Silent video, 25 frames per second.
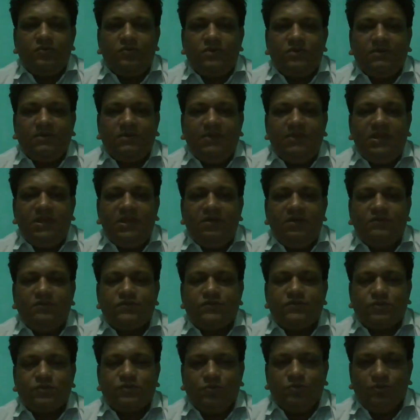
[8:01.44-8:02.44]
the meaning of
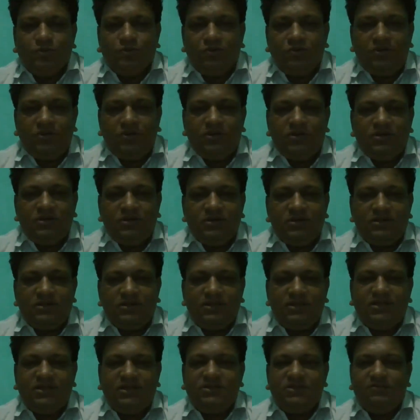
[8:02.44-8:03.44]
school,
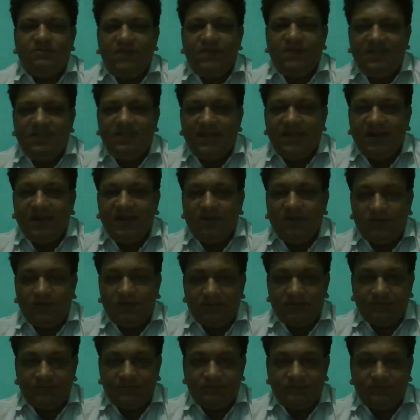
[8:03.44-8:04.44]
that is Vidyalaya.
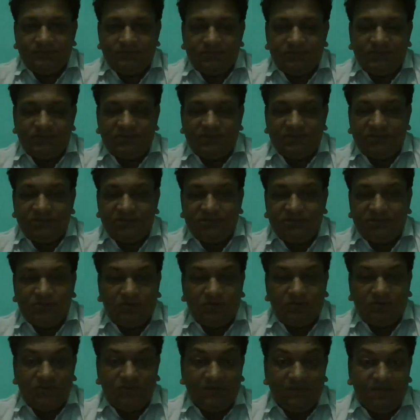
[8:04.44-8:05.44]
You
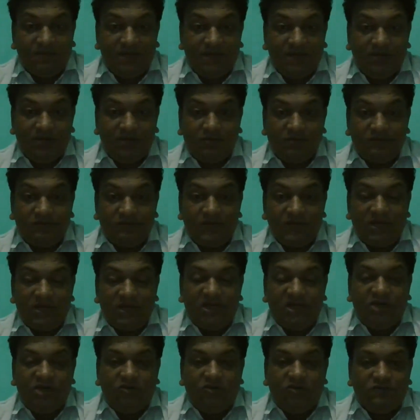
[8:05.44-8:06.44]
know the meaning of
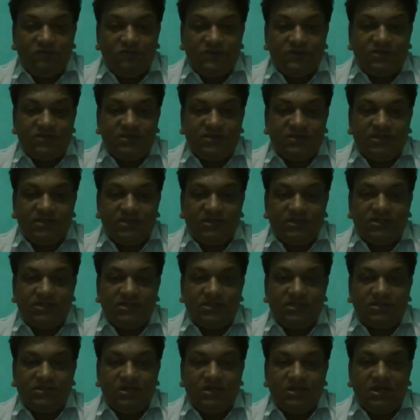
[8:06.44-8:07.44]
university,
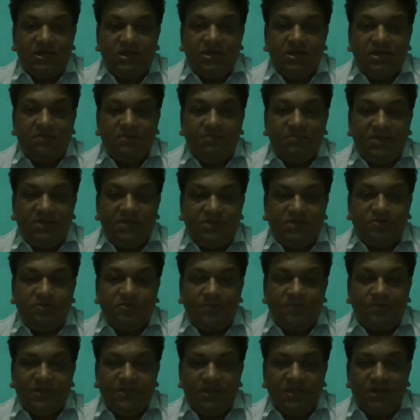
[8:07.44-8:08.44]
that is
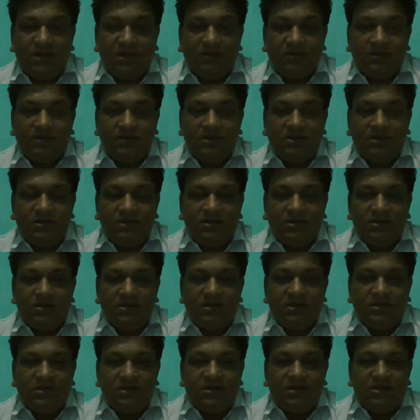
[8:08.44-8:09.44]
Vishwavidyalaya.
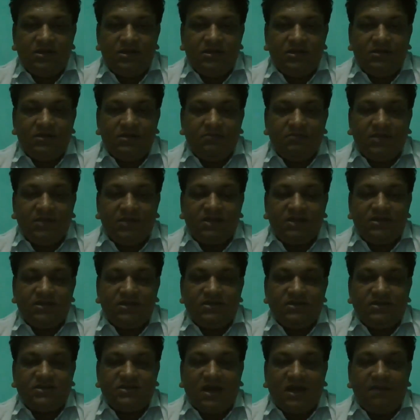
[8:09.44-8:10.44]
But
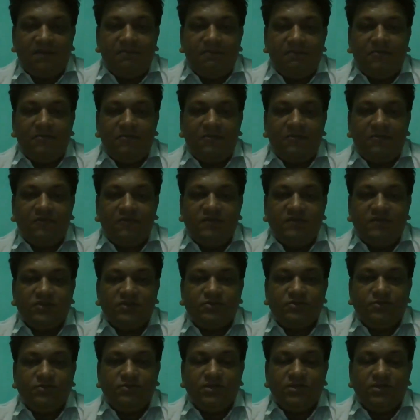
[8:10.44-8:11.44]
some of the
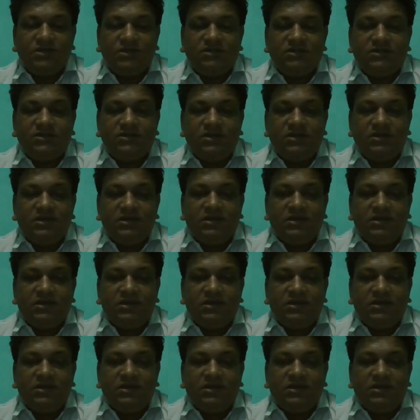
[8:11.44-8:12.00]
students